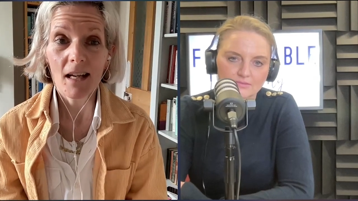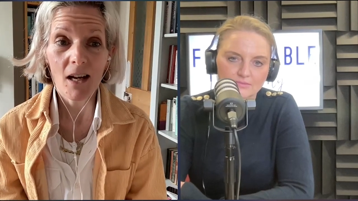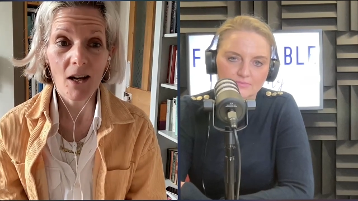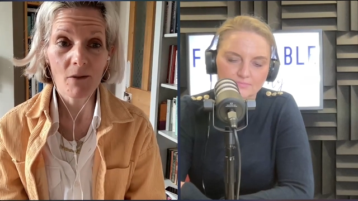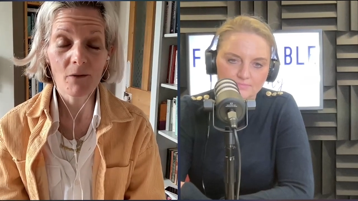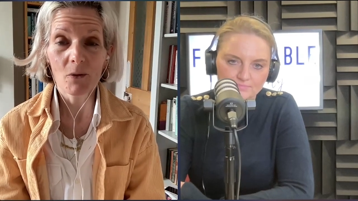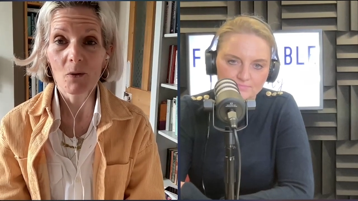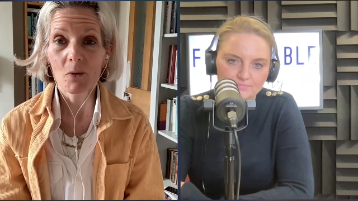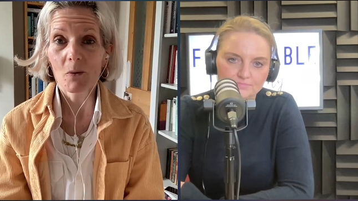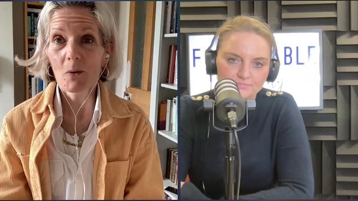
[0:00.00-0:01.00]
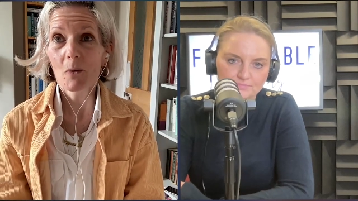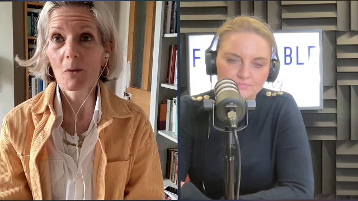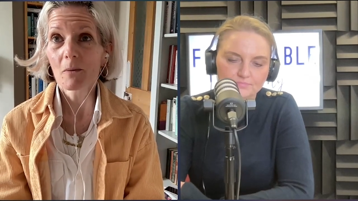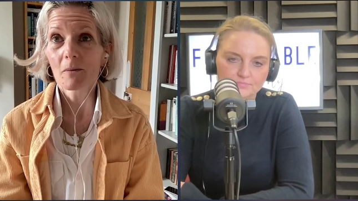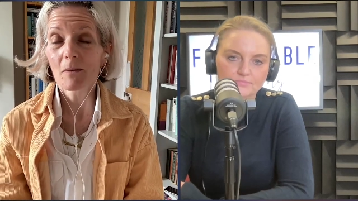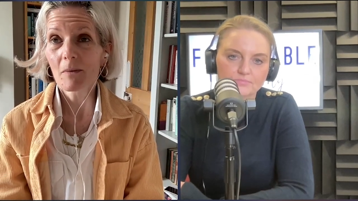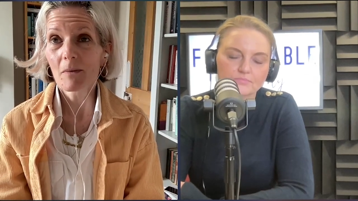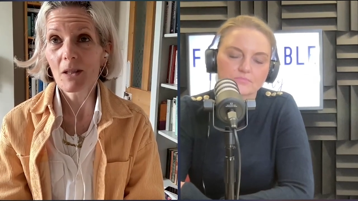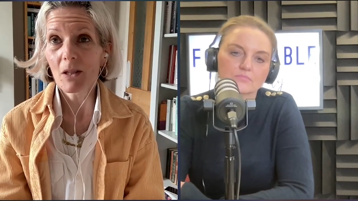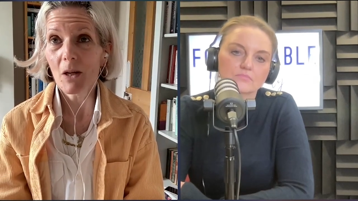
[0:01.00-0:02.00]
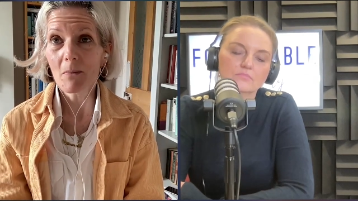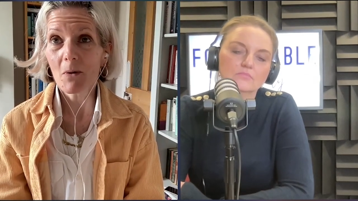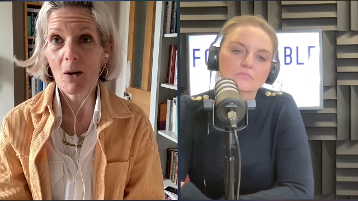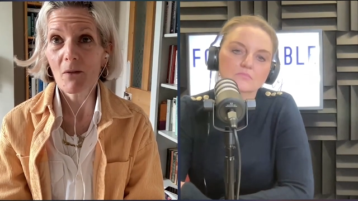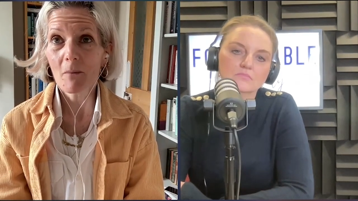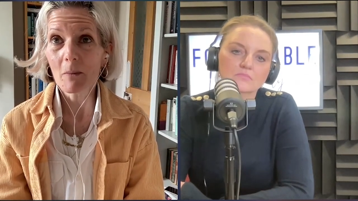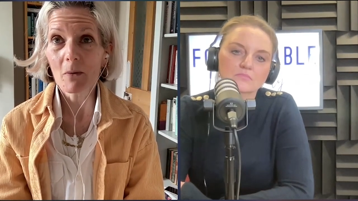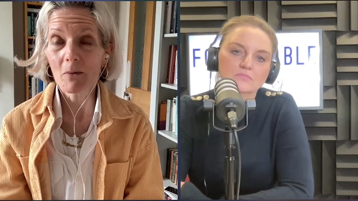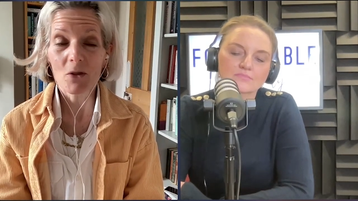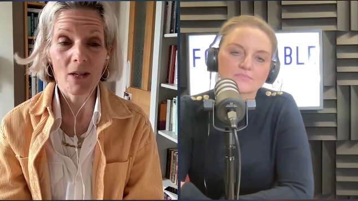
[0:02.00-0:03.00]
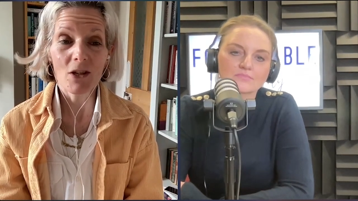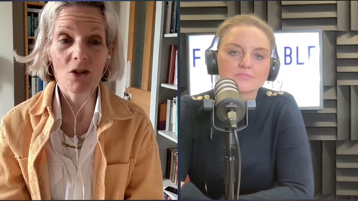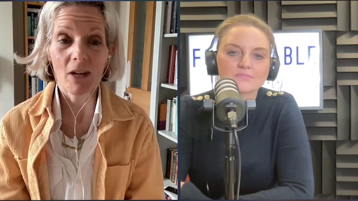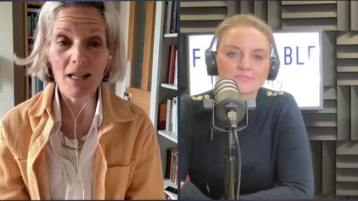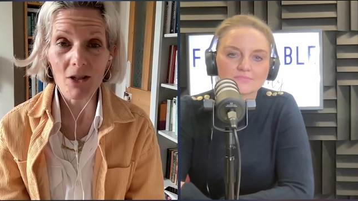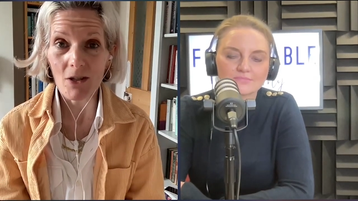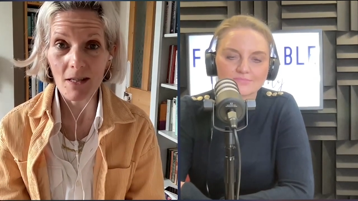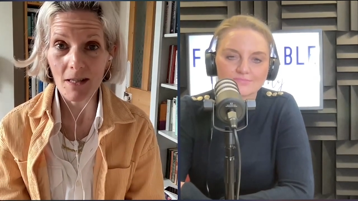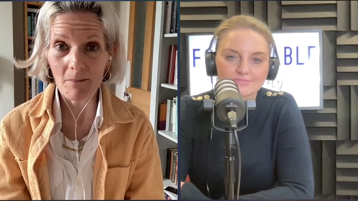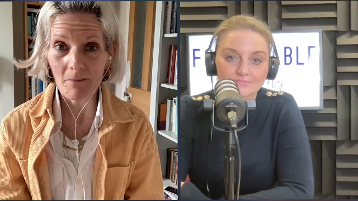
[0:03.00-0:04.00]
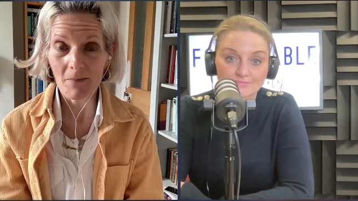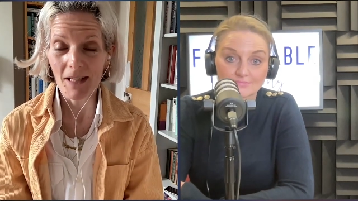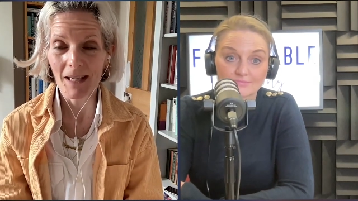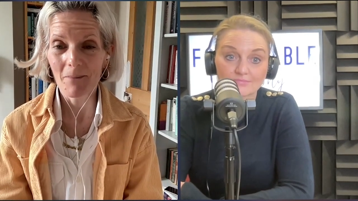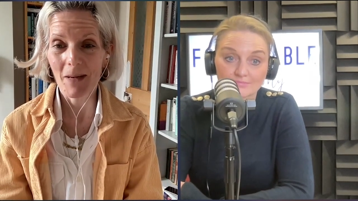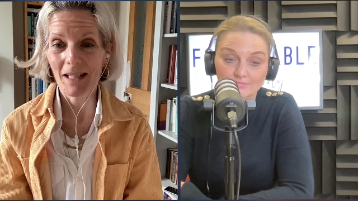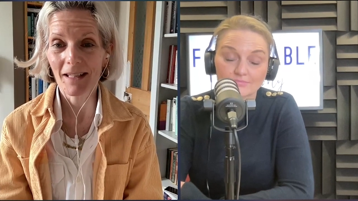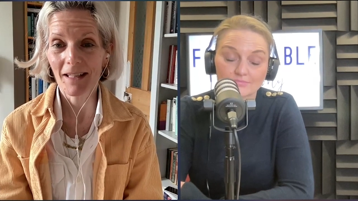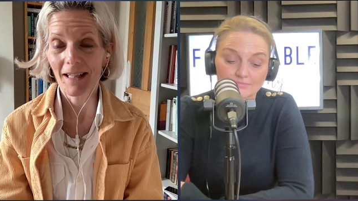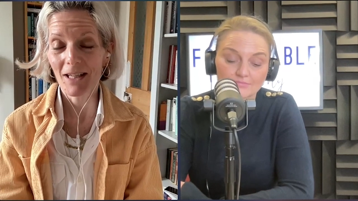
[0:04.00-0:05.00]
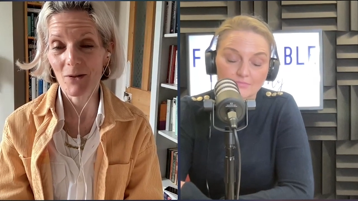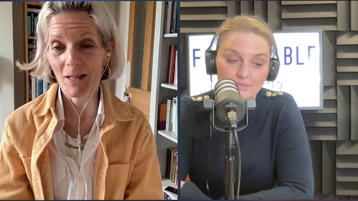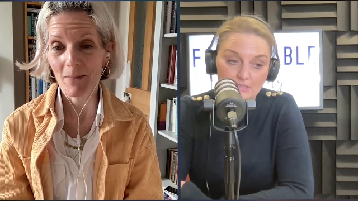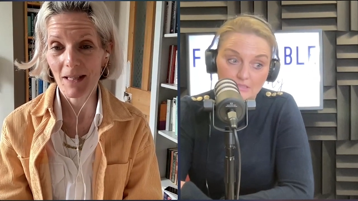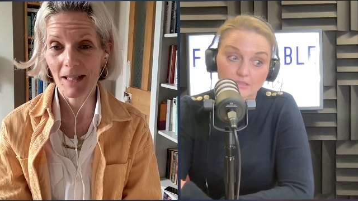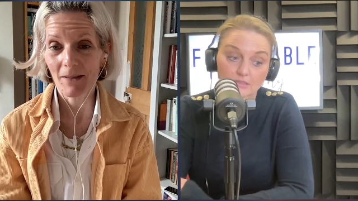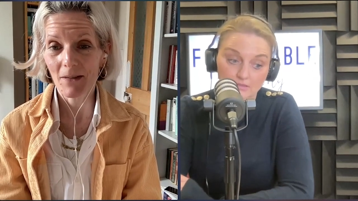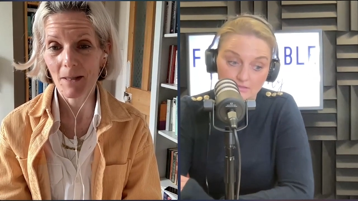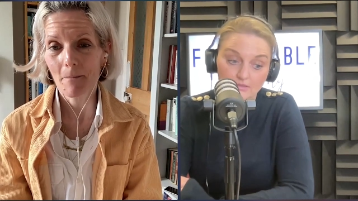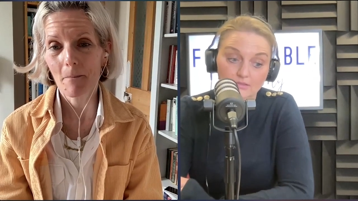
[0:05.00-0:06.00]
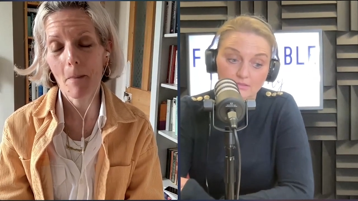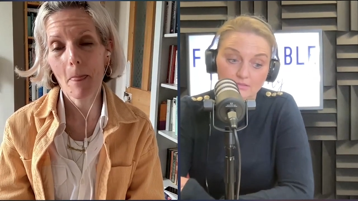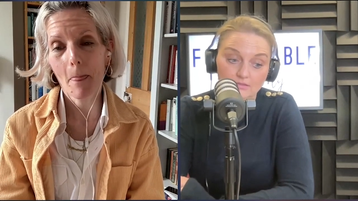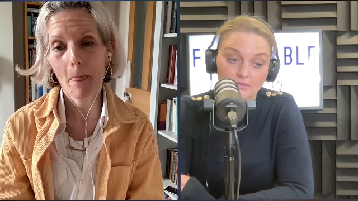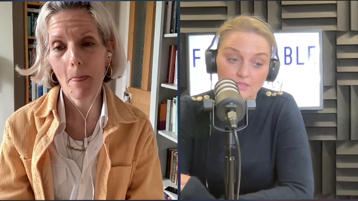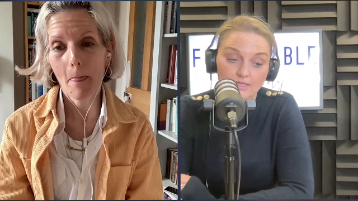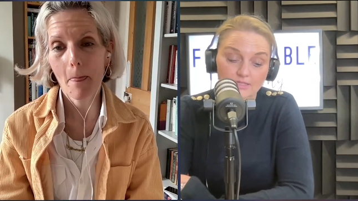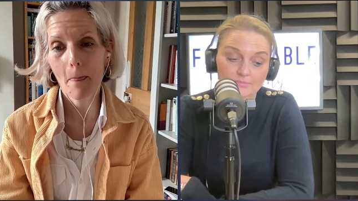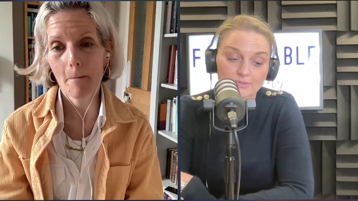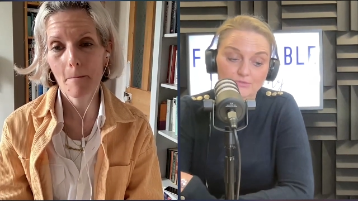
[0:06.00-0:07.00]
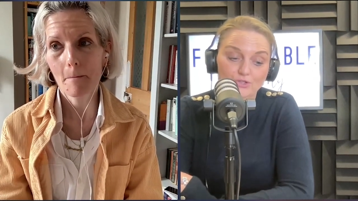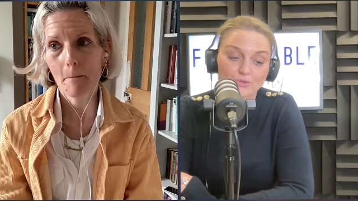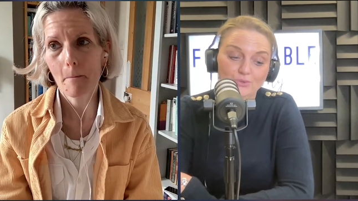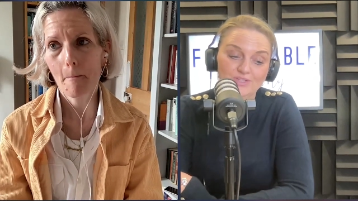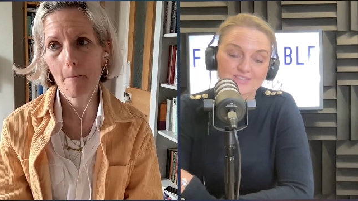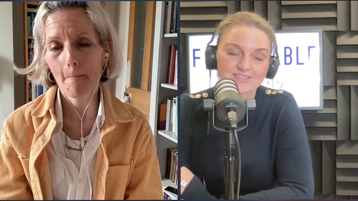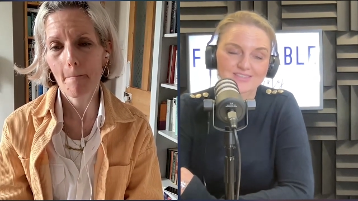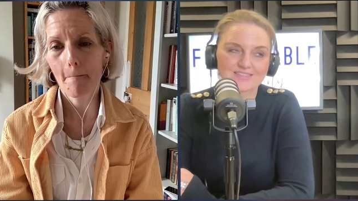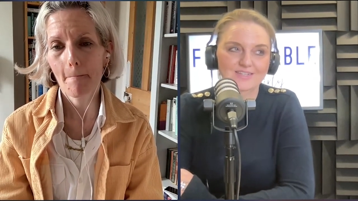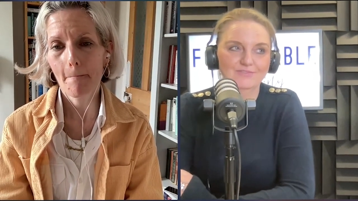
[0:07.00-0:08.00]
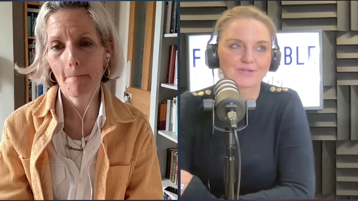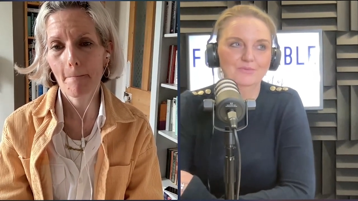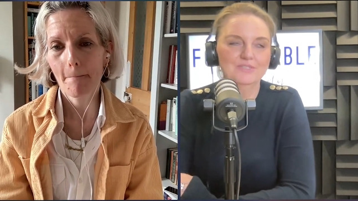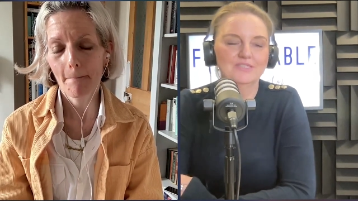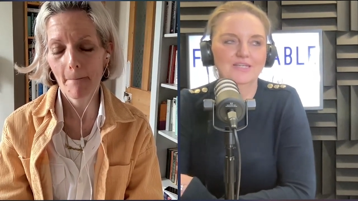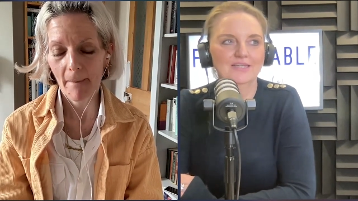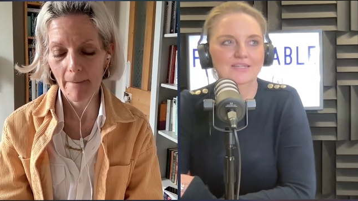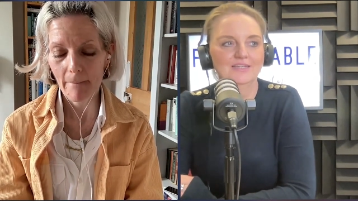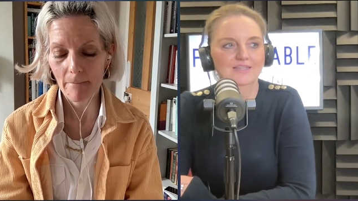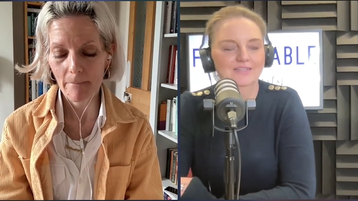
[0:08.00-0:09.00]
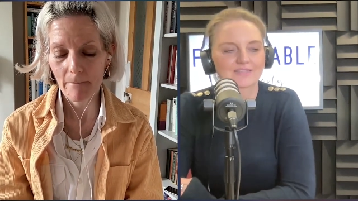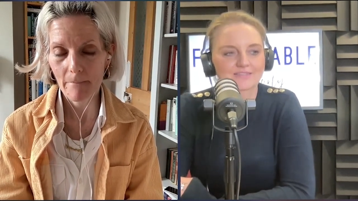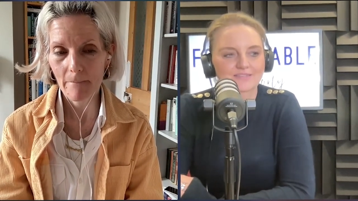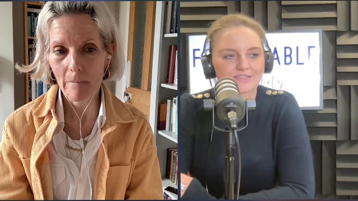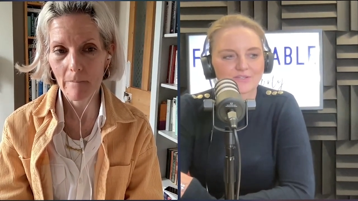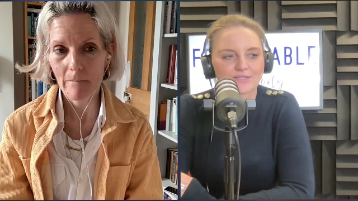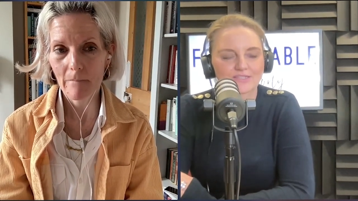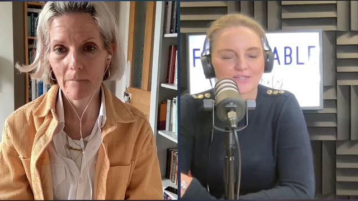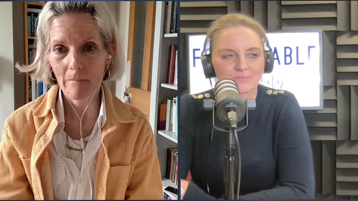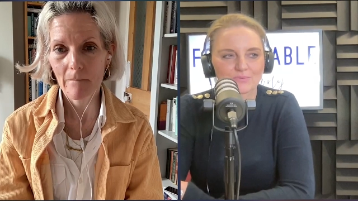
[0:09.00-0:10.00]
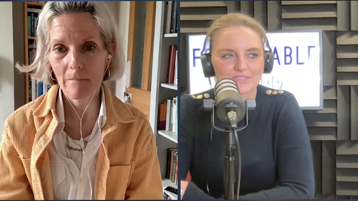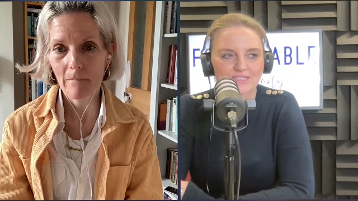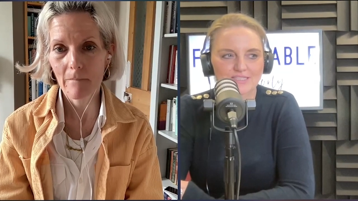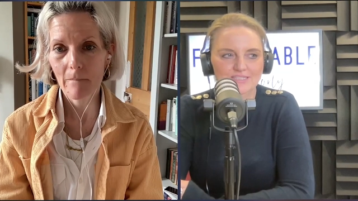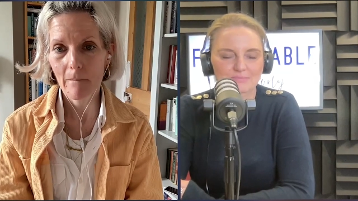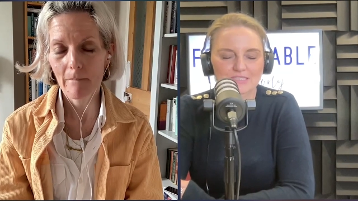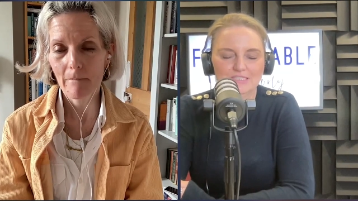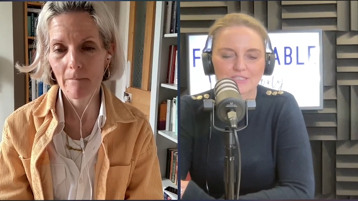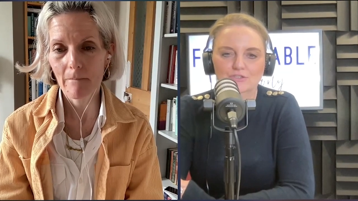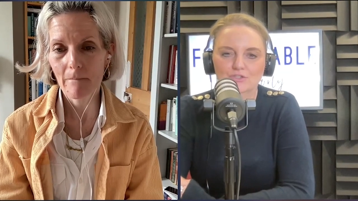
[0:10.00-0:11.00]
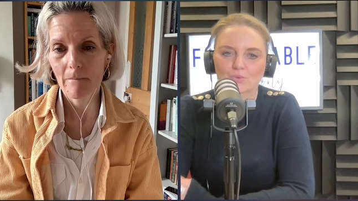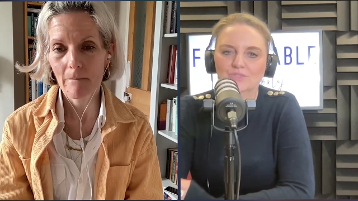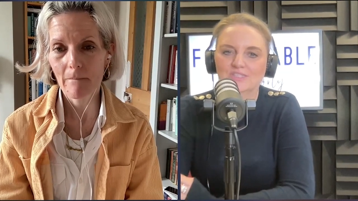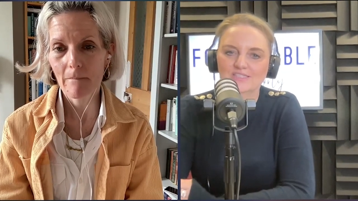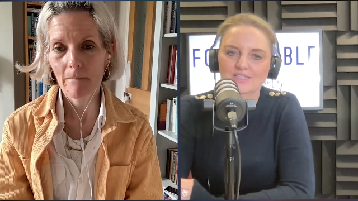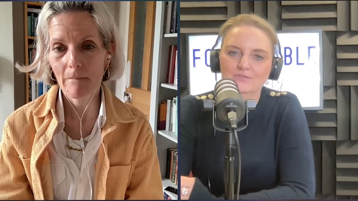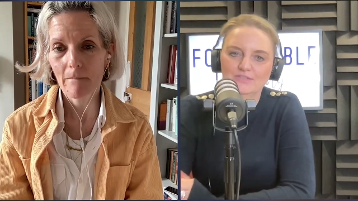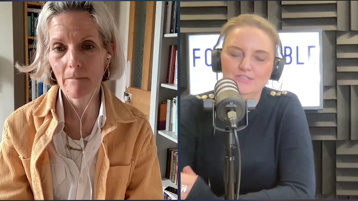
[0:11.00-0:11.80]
Speaker 1: love or or you know quite often people treat strangers mm. better than they treat themselves
Speaker 2: yeah and it's about talking to yourself i always say you know i'm always saying this to my son talk to yourself